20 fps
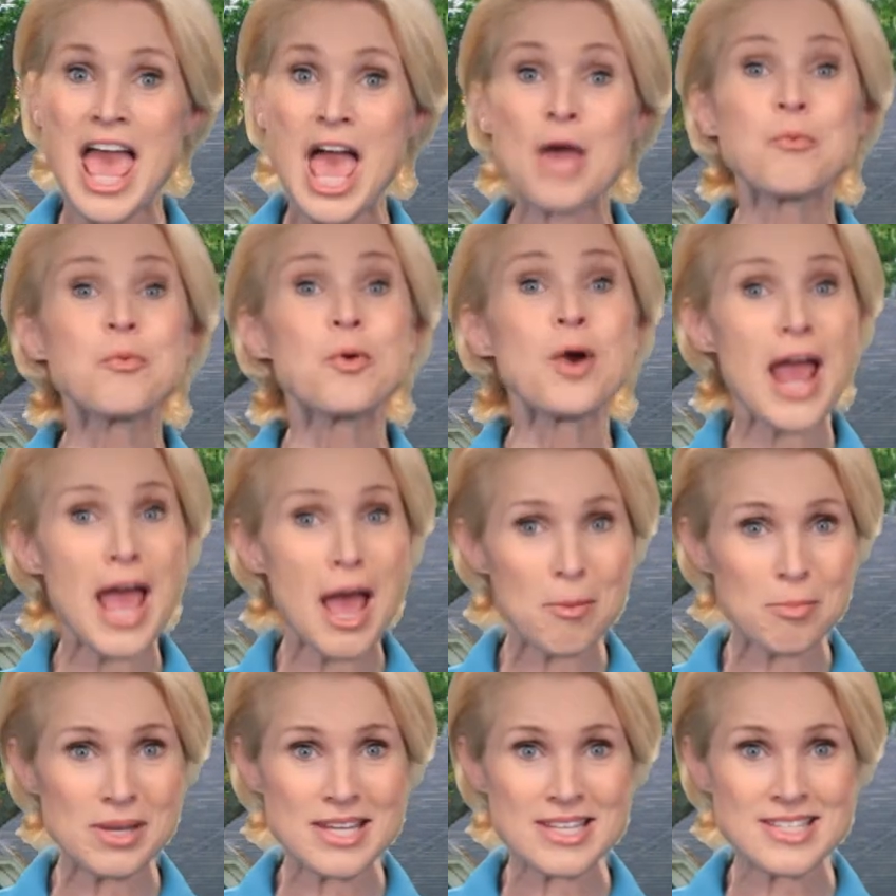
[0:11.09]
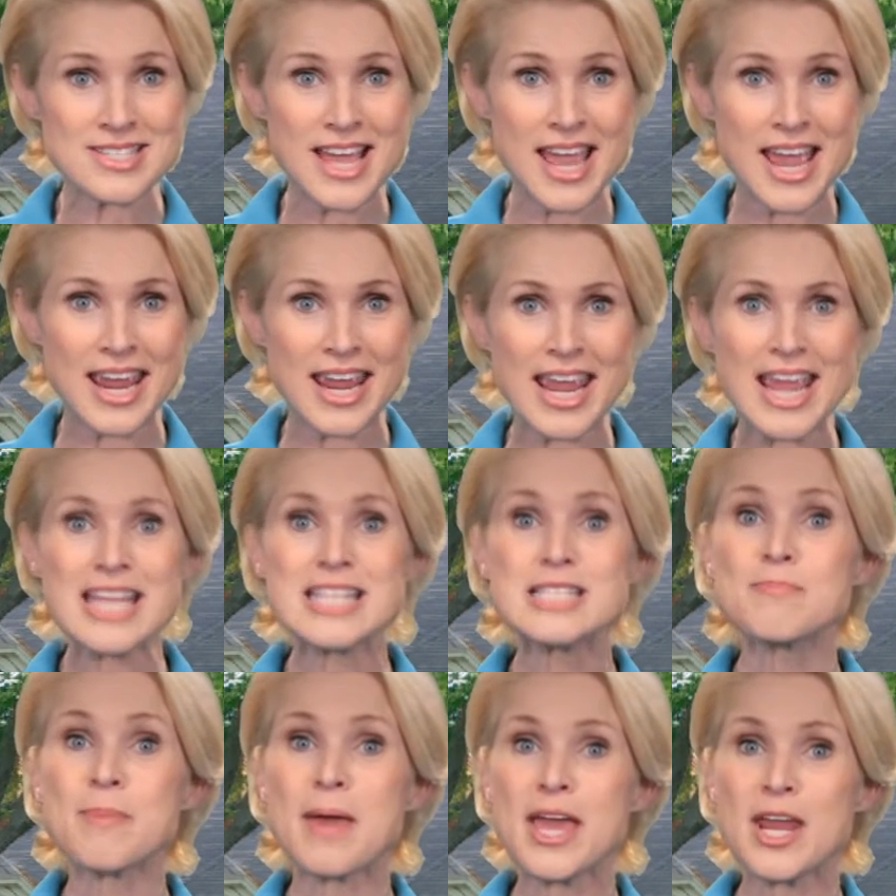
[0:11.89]
And we're happy to say
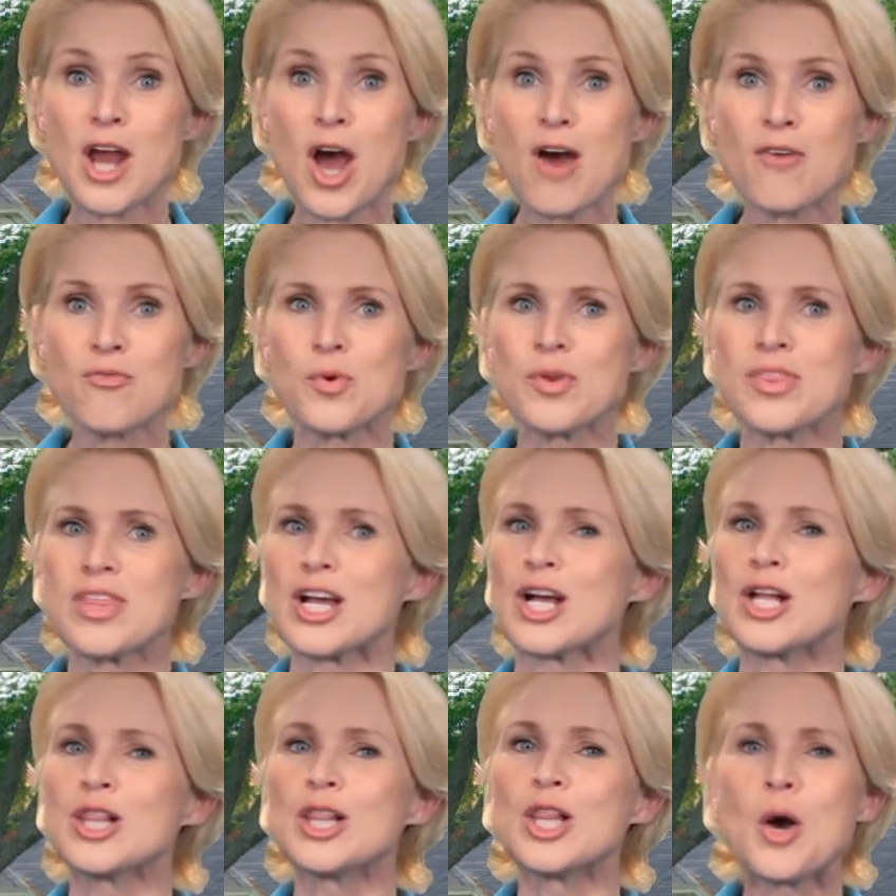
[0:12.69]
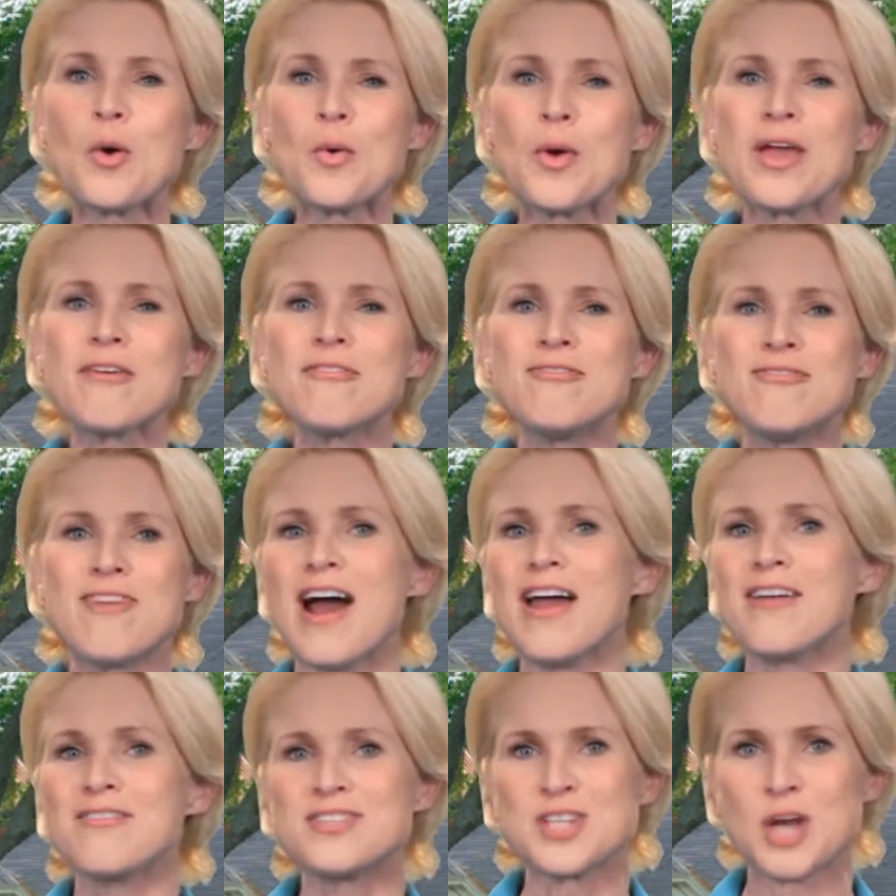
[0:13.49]
it's paid off with a glowing
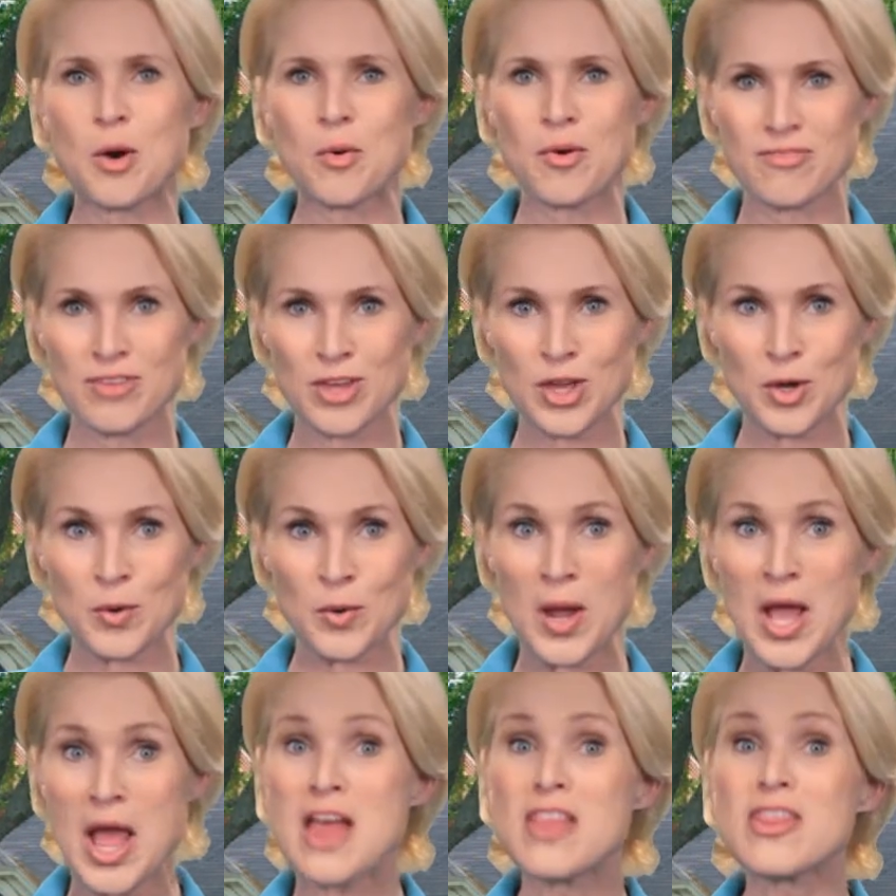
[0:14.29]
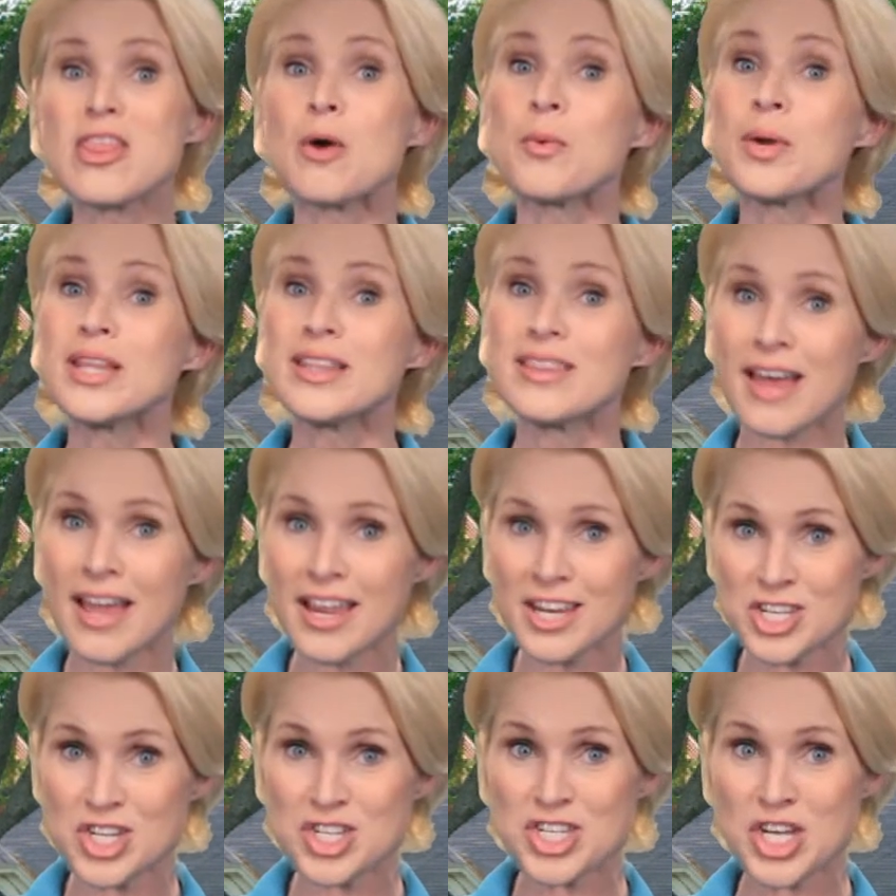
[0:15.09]
five-star review that we'd
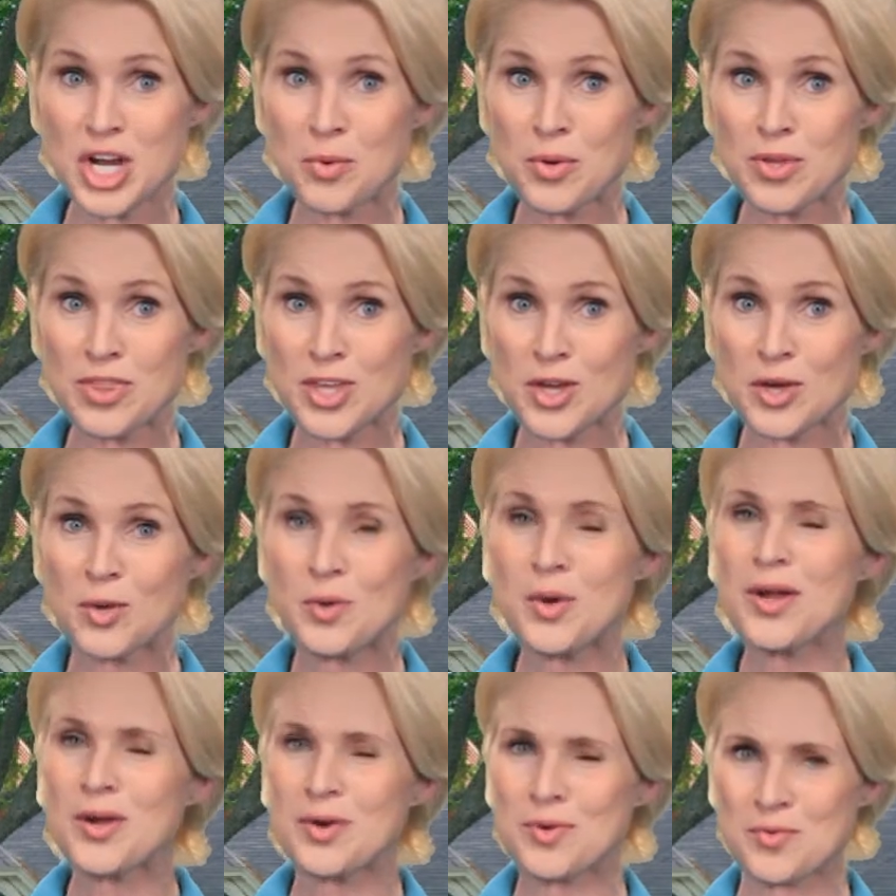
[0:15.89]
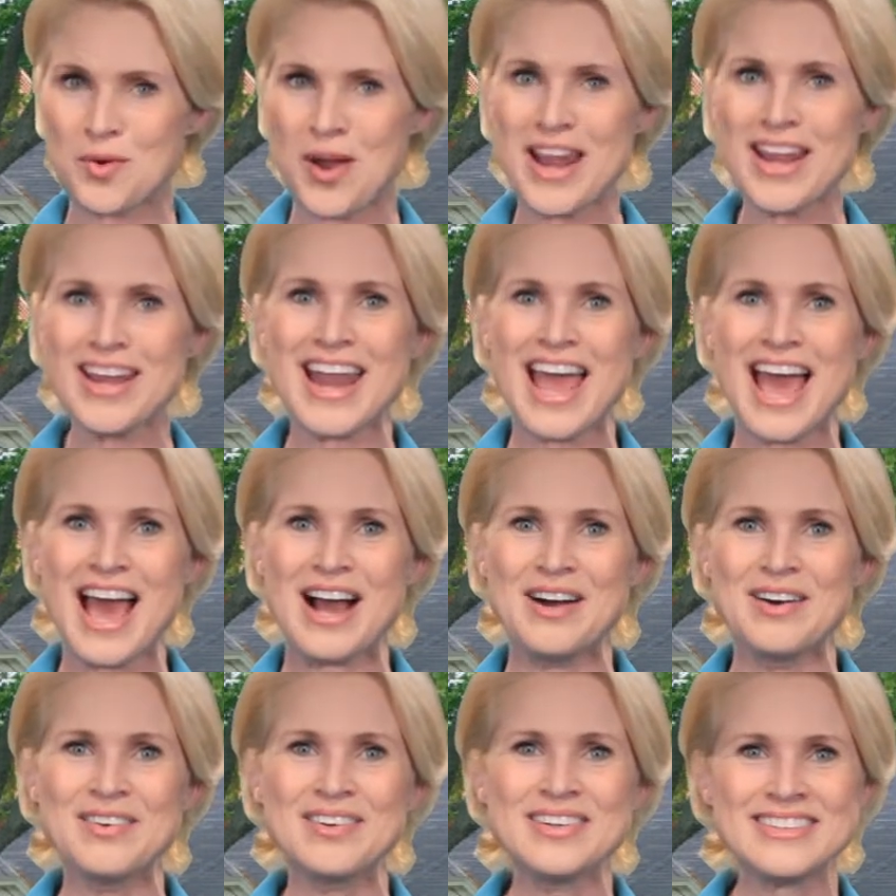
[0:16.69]
like to share with you right
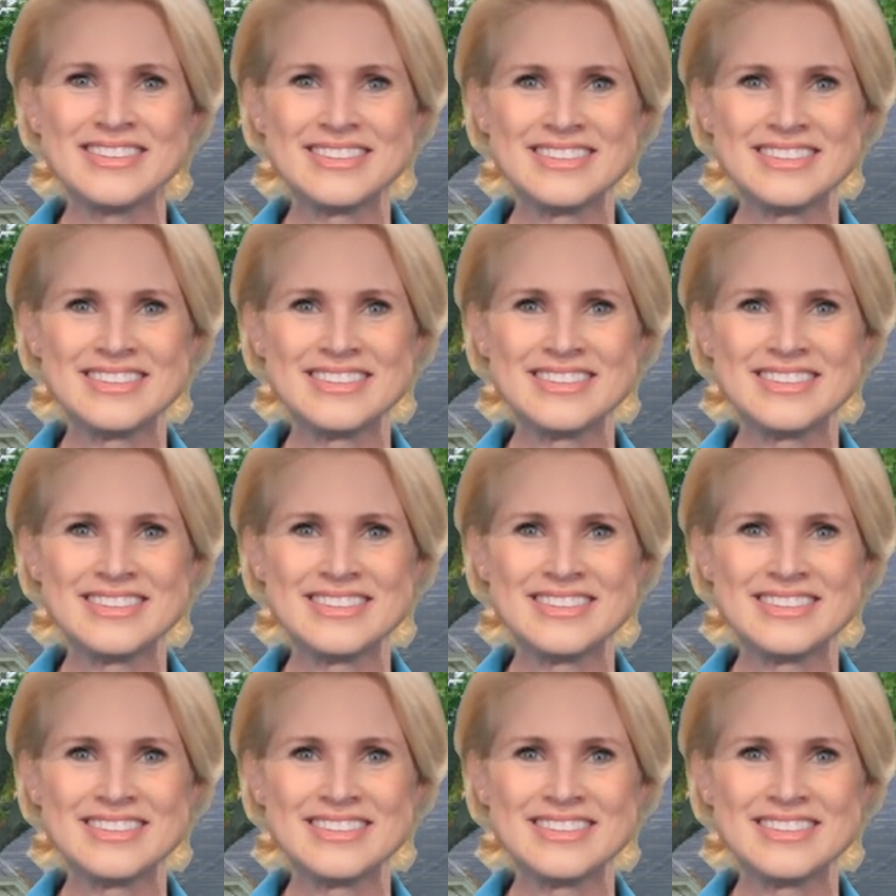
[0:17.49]
now.